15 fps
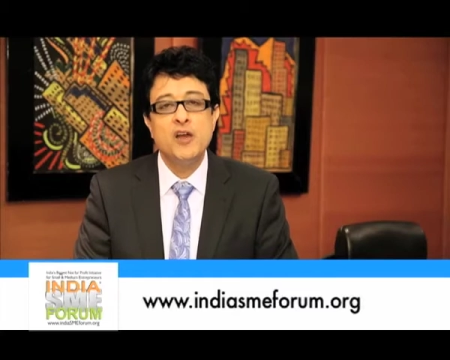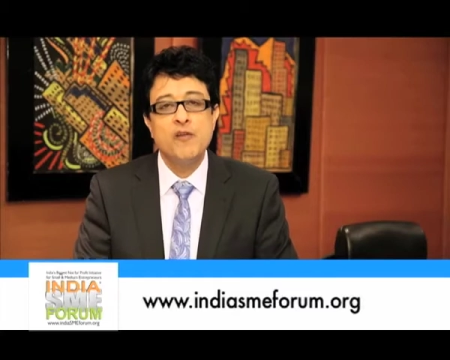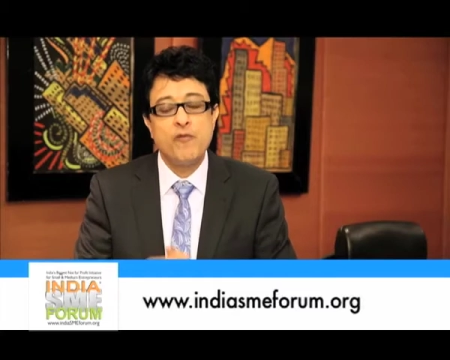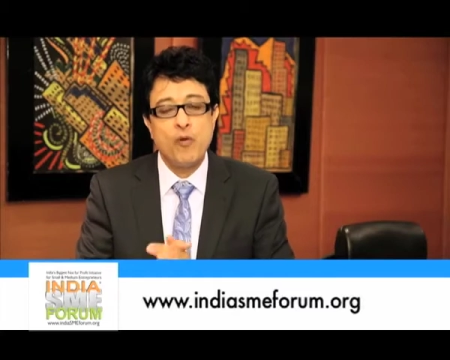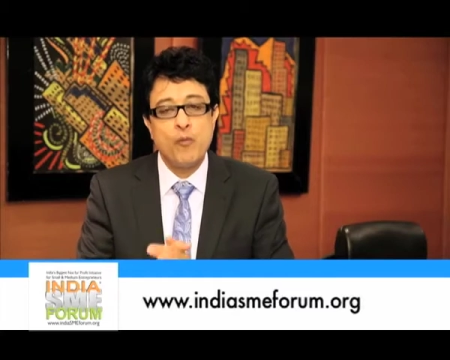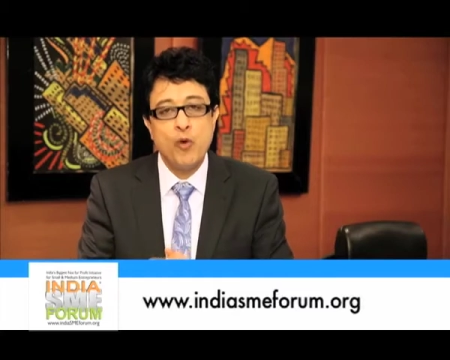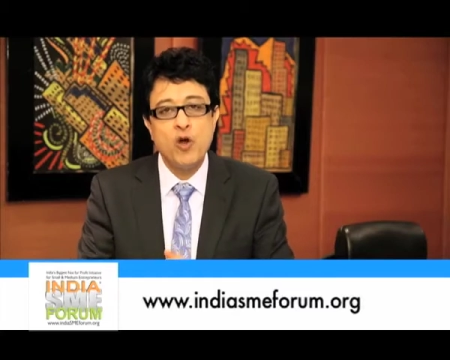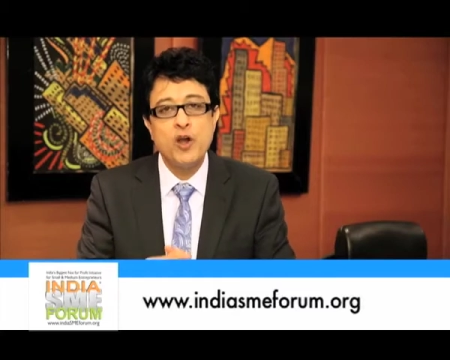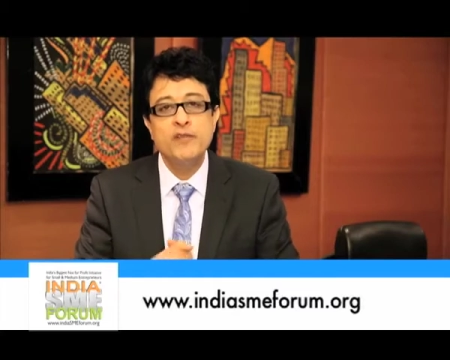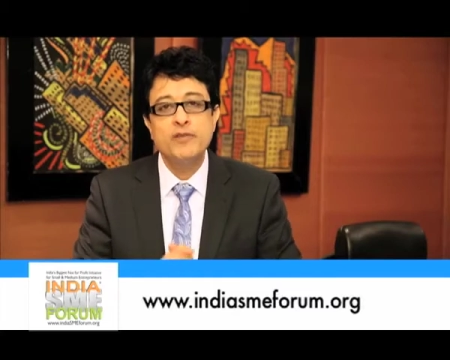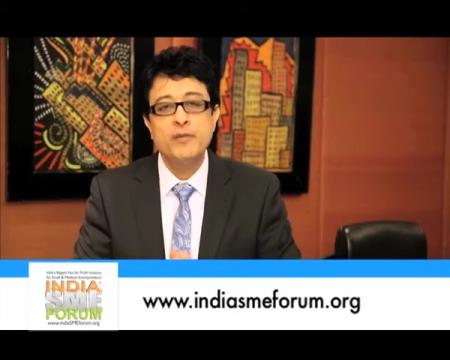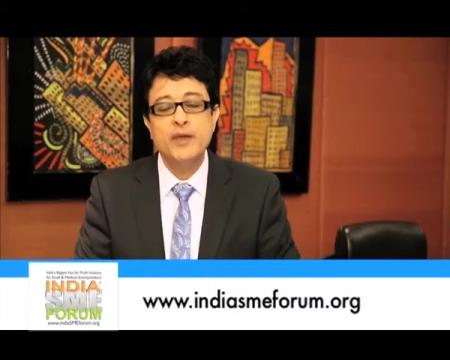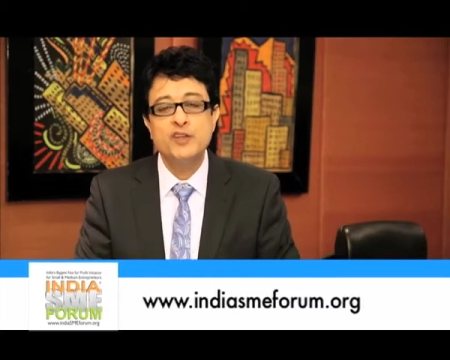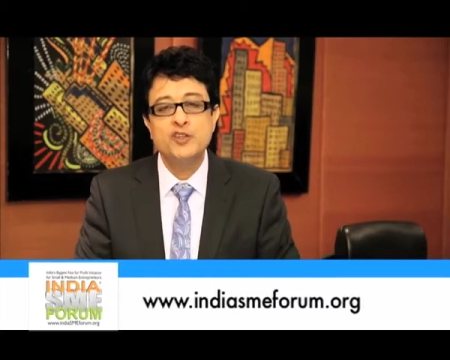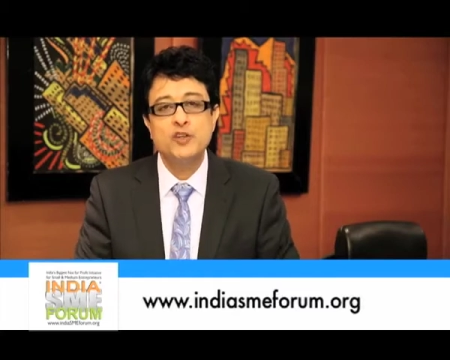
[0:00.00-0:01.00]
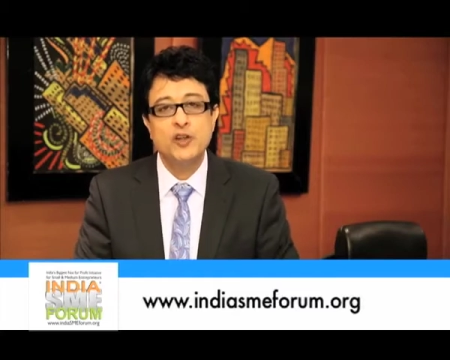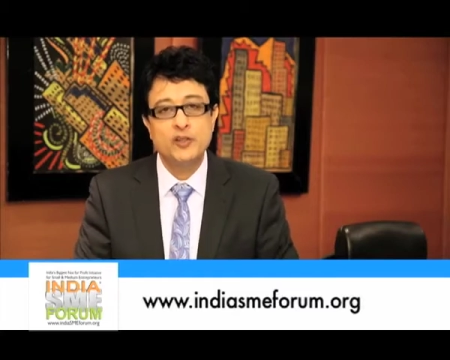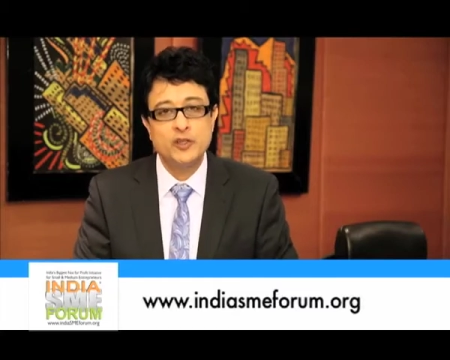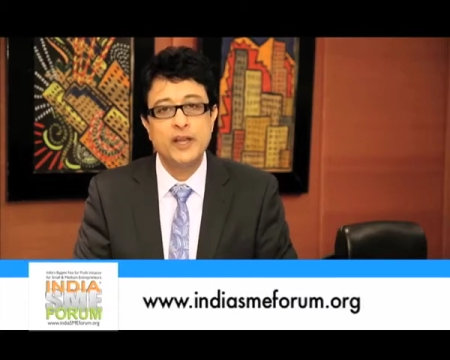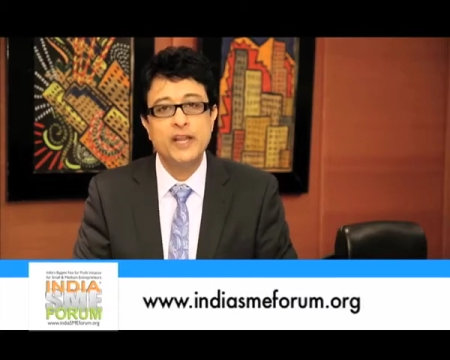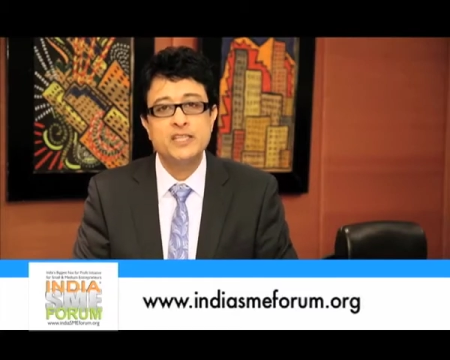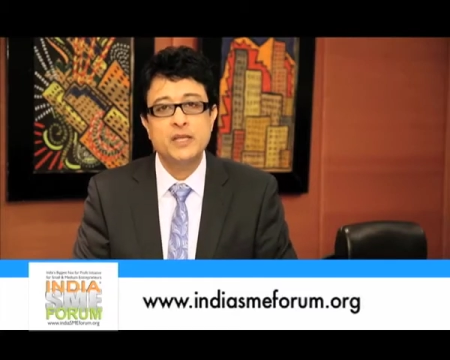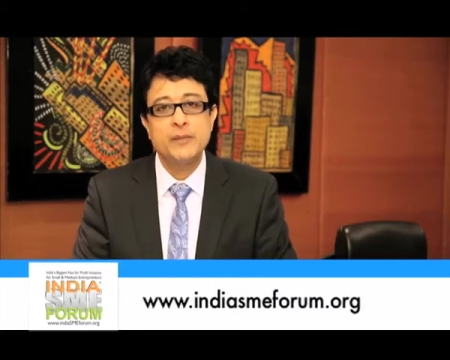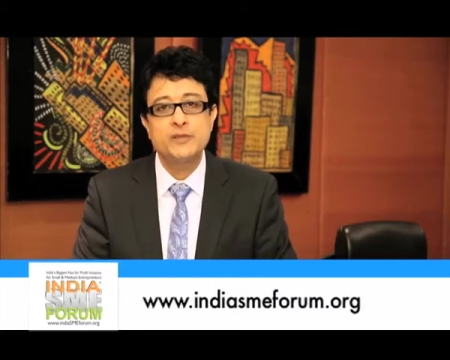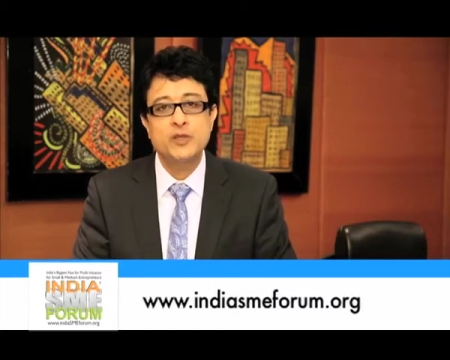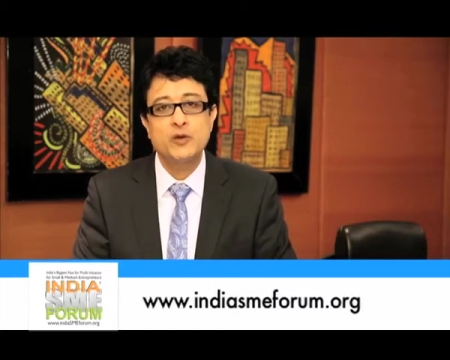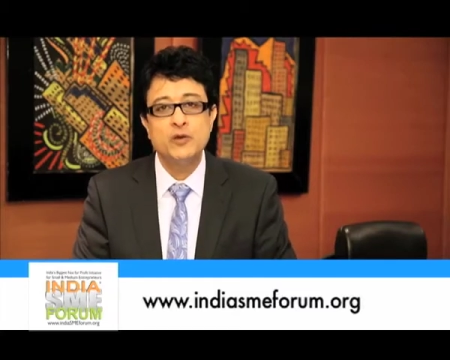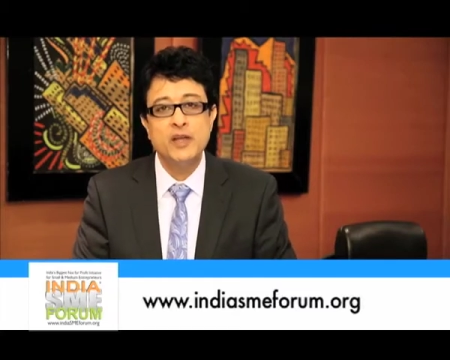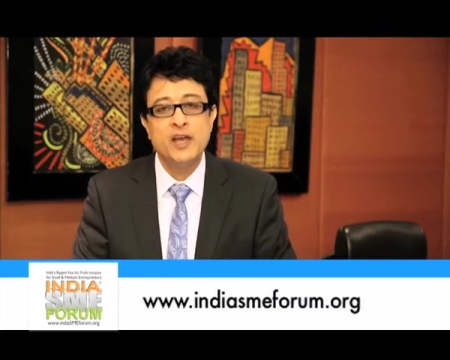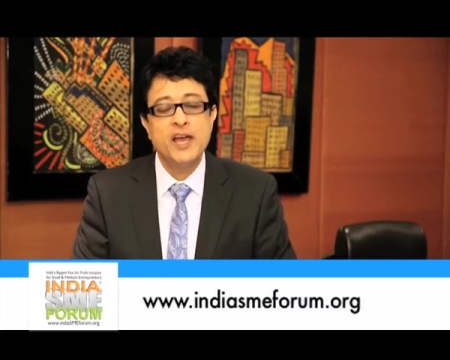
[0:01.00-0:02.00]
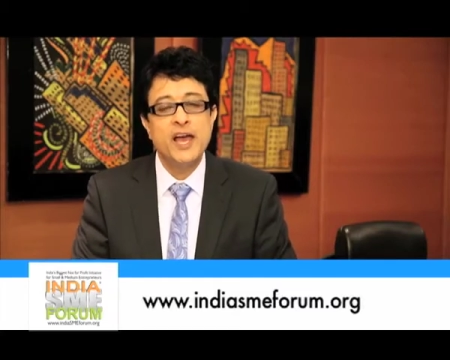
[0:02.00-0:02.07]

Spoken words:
for more information on today's episode,